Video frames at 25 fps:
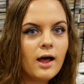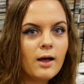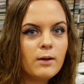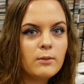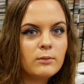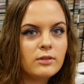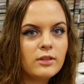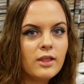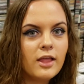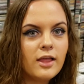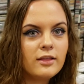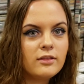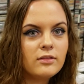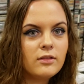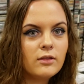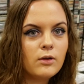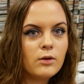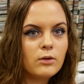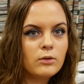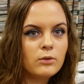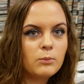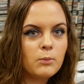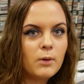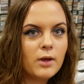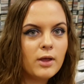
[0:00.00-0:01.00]
I would like to go
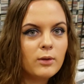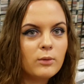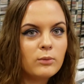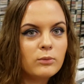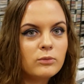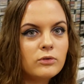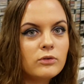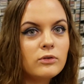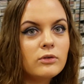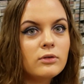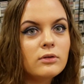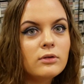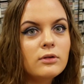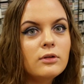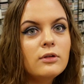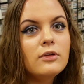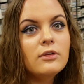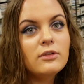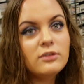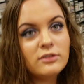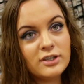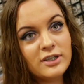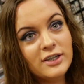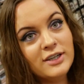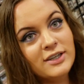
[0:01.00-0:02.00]
to Wales.
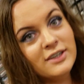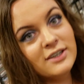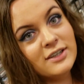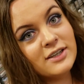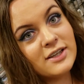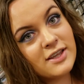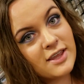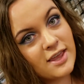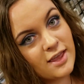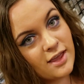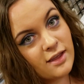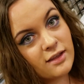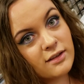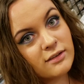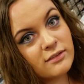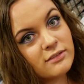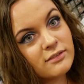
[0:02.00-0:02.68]
Wales? Yeah.